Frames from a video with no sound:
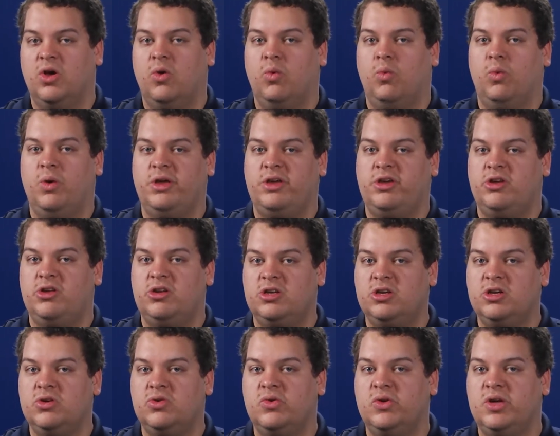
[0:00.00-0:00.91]
What you
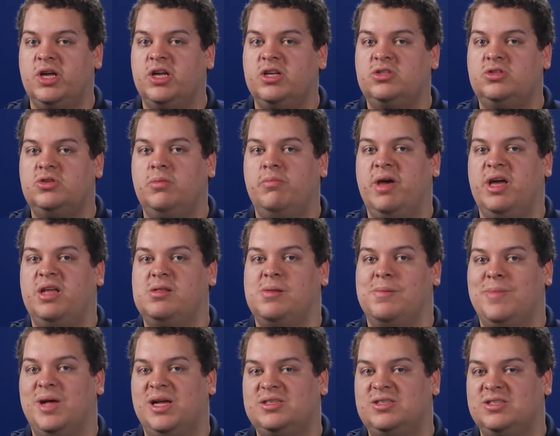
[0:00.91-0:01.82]
do is you make the
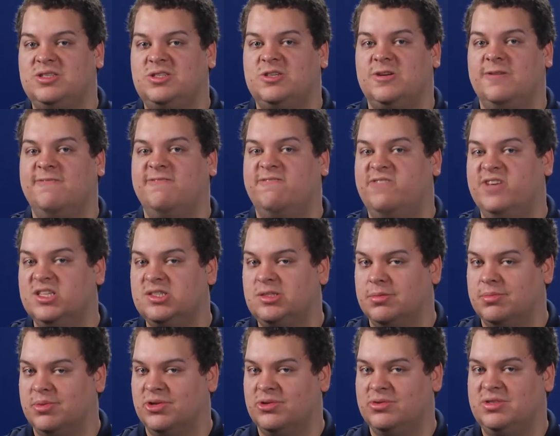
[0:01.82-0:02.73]
message
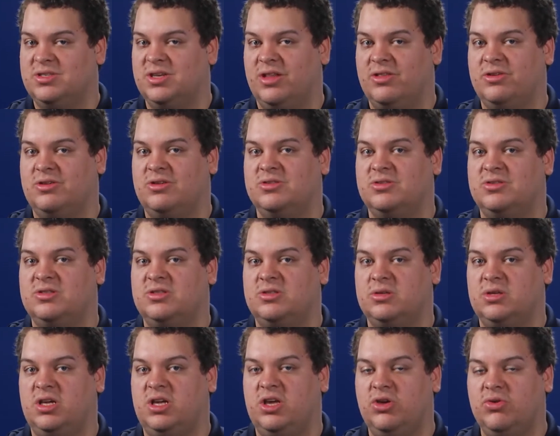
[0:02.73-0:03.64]
invisible to other
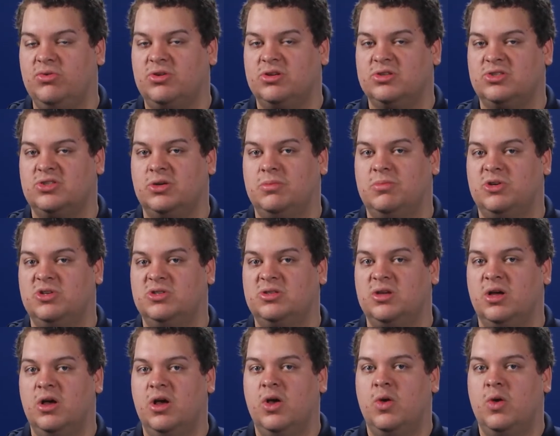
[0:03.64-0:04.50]
queue consumers